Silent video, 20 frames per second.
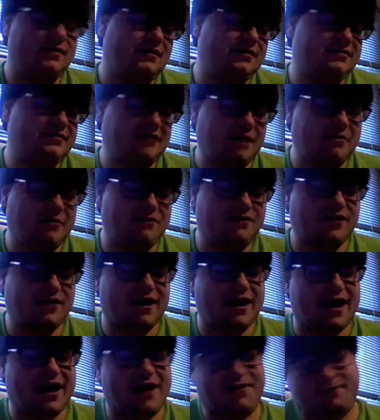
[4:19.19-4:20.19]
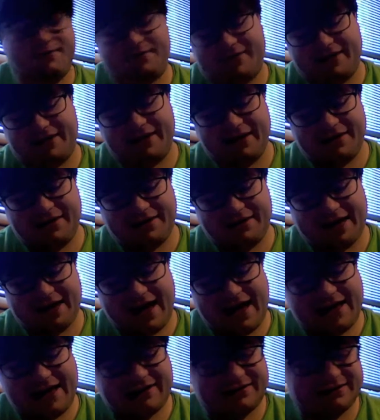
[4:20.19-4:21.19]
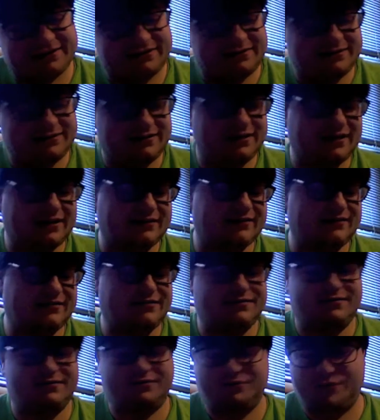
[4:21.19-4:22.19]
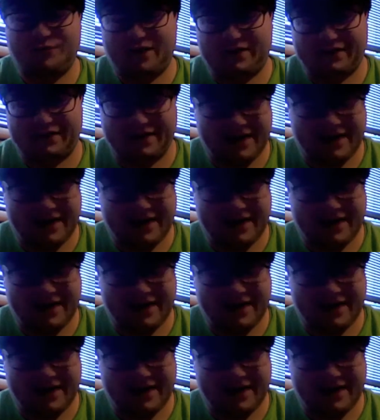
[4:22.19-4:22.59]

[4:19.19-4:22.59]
Gemma forgot how to play the task. She doesn't do well in